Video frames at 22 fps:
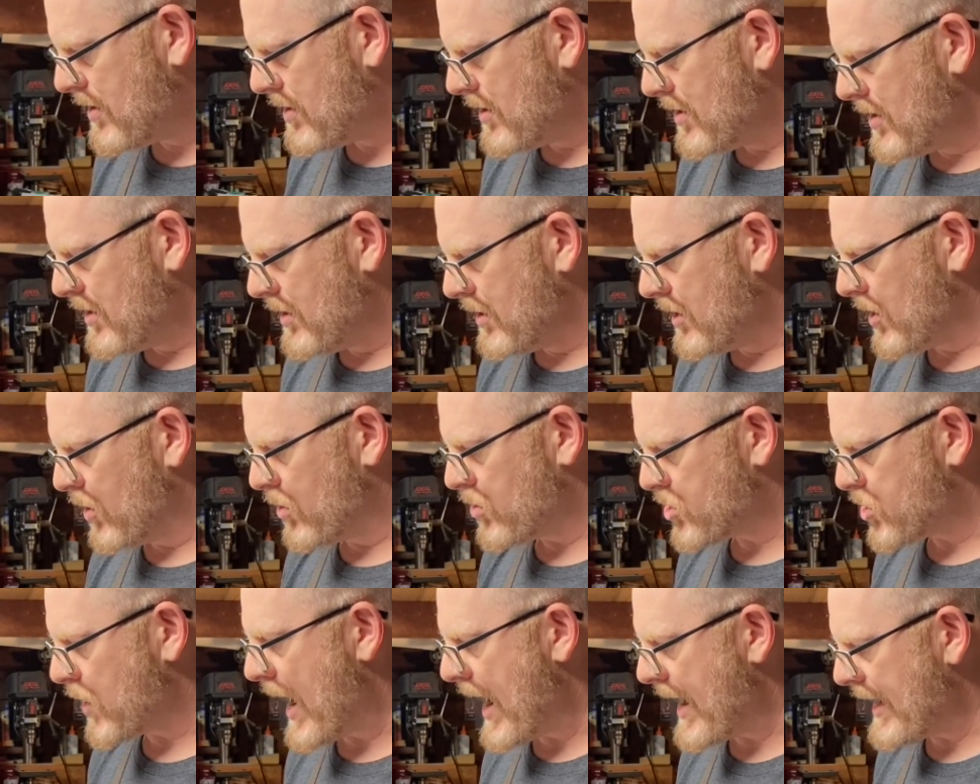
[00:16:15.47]
you know,
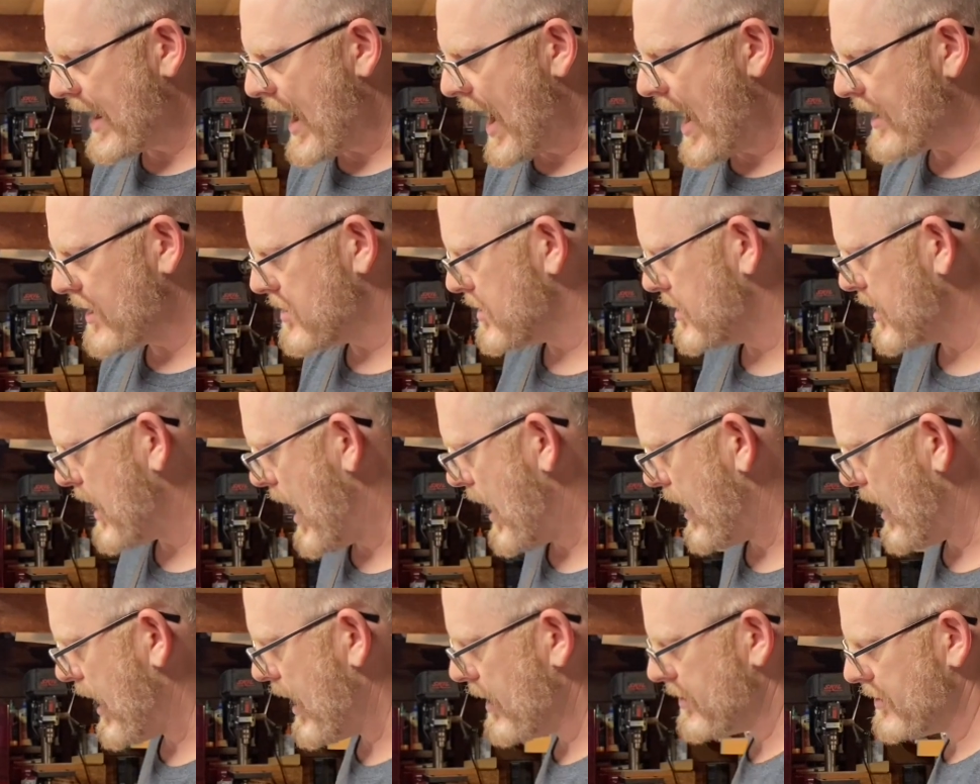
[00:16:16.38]
try and add it to that.
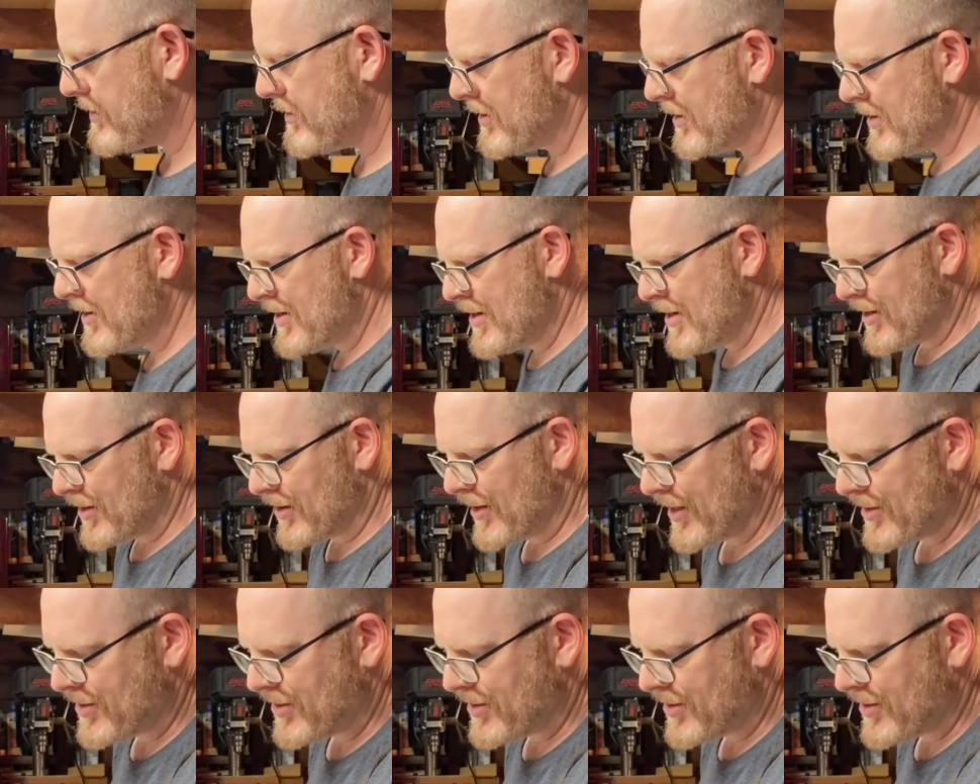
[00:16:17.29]
And like the